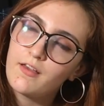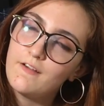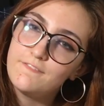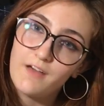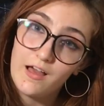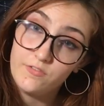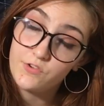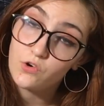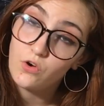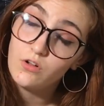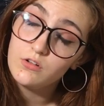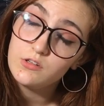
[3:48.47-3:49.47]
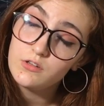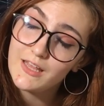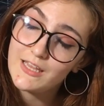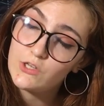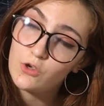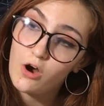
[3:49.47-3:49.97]
a 5-year-old
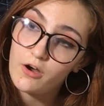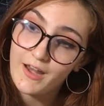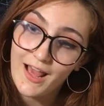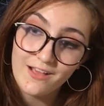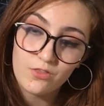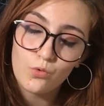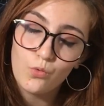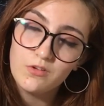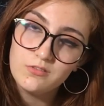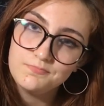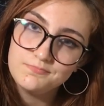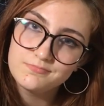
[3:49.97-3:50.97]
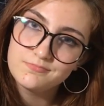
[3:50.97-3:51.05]
and you are in high school